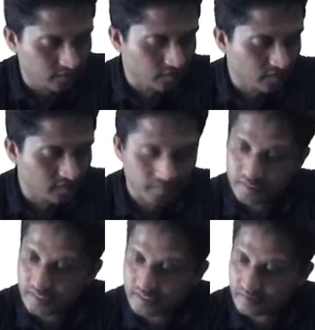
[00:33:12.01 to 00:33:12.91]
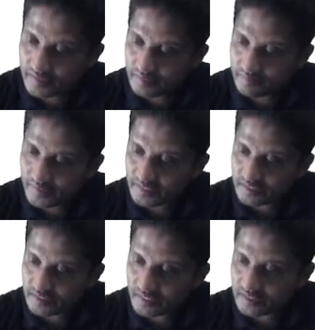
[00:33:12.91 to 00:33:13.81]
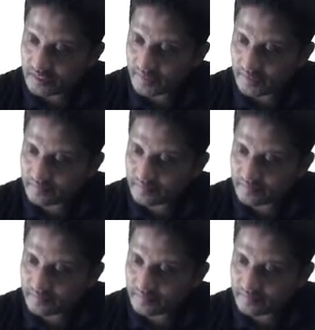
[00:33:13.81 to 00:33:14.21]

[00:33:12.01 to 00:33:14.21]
So this sec square minus tan square.